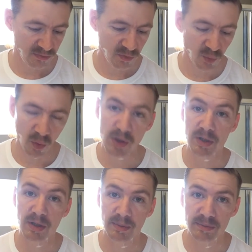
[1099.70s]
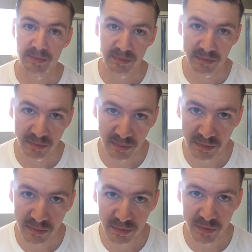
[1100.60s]
you work up
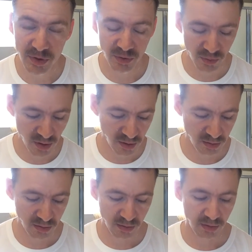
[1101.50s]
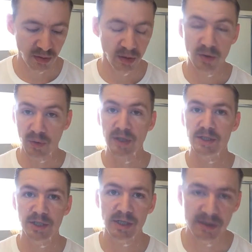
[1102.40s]
to a great
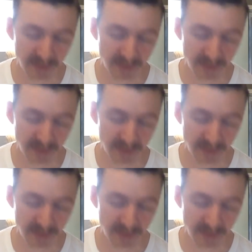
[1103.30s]
shave.